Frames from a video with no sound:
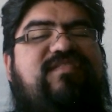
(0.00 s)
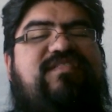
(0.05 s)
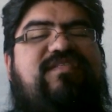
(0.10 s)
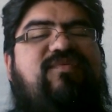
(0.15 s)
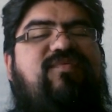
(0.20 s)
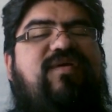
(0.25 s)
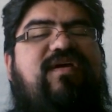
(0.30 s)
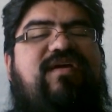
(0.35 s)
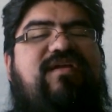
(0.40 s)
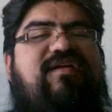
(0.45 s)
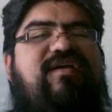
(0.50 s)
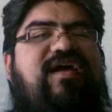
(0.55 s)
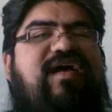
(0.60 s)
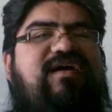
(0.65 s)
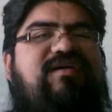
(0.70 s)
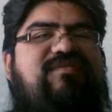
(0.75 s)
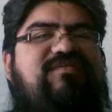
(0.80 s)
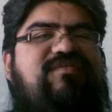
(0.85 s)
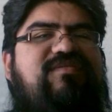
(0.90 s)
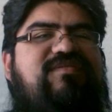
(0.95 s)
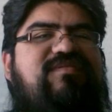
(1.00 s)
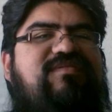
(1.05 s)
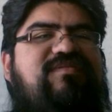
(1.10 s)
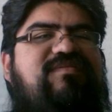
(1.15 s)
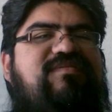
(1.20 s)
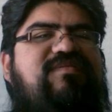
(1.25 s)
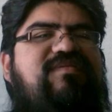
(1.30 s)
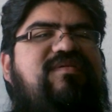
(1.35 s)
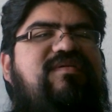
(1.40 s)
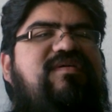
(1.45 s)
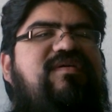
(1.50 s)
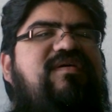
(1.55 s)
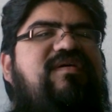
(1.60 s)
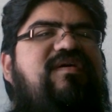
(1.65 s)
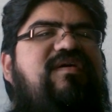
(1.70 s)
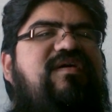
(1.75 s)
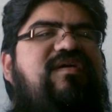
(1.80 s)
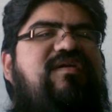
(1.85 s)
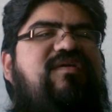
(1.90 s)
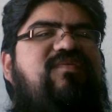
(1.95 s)
just a regular house,
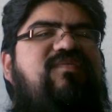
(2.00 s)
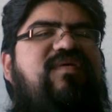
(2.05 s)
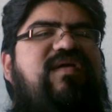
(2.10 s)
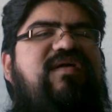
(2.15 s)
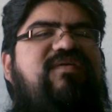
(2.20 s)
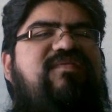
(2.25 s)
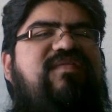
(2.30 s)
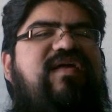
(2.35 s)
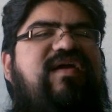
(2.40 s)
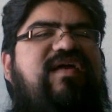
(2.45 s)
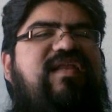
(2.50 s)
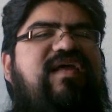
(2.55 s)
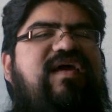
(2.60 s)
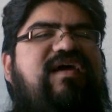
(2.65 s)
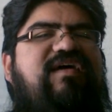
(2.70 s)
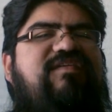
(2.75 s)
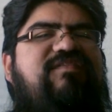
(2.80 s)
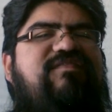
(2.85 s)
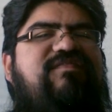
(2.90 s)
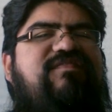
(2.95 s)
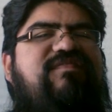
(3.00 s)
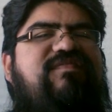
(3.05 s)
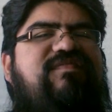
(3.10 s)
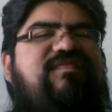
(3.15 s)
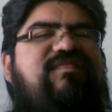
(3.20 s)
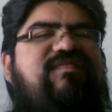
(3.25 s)
whatever. They can have,